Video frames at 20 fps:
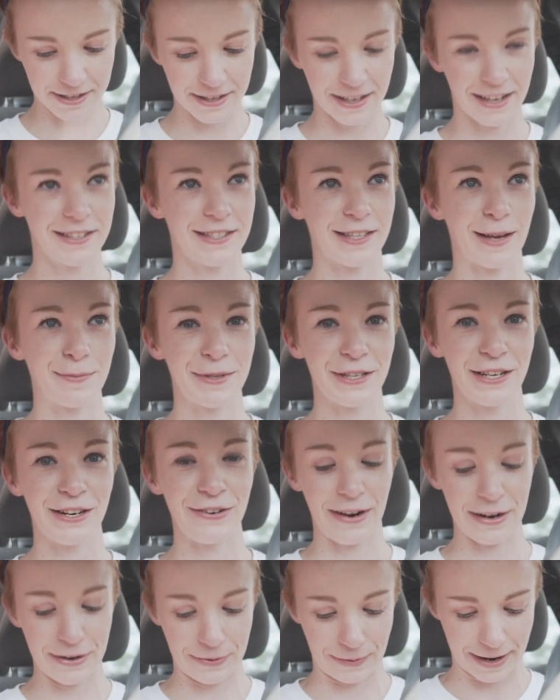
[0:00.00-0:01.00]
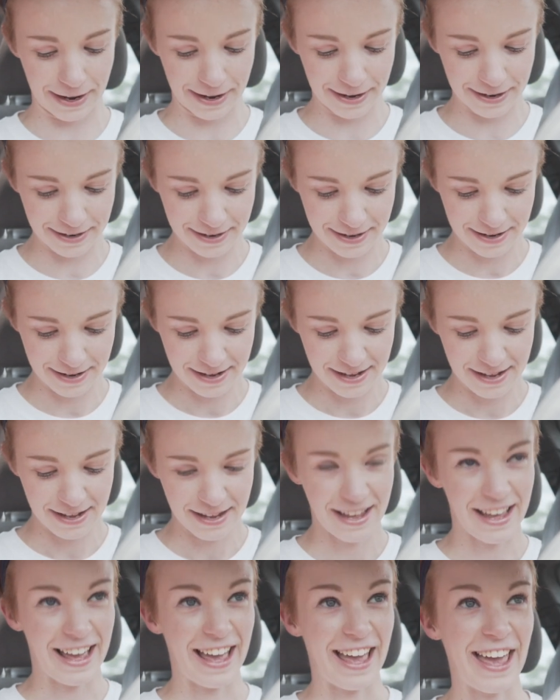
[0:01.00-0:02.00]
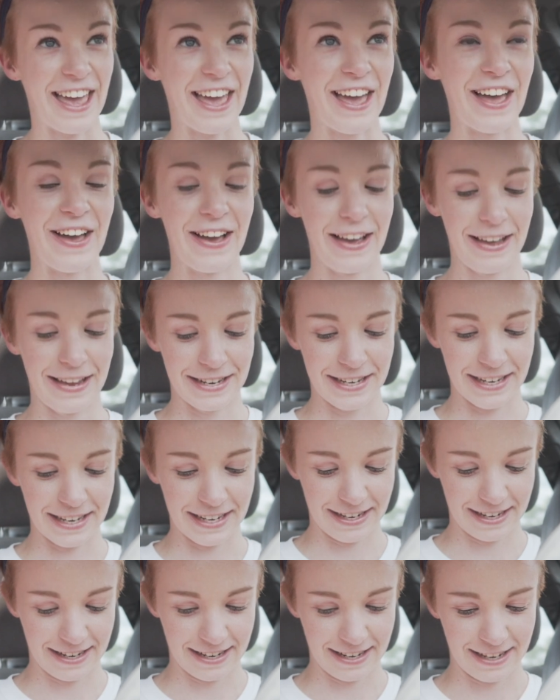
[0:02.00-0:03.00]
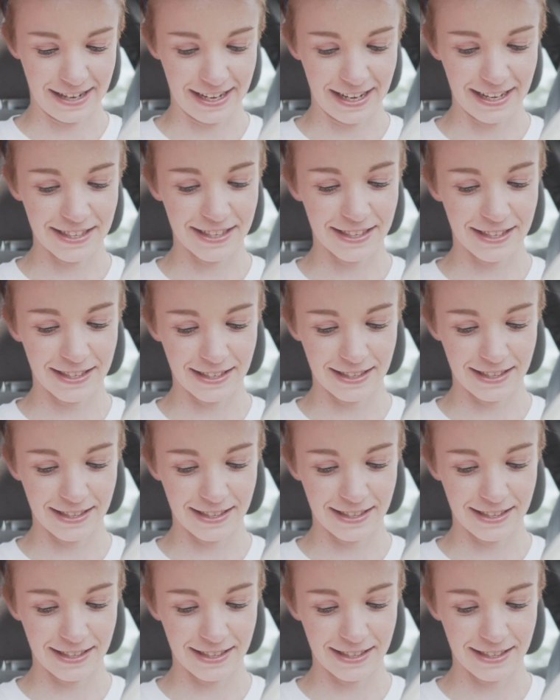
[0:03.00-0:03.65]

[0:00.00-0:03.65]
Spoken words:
just accepted it right away and it's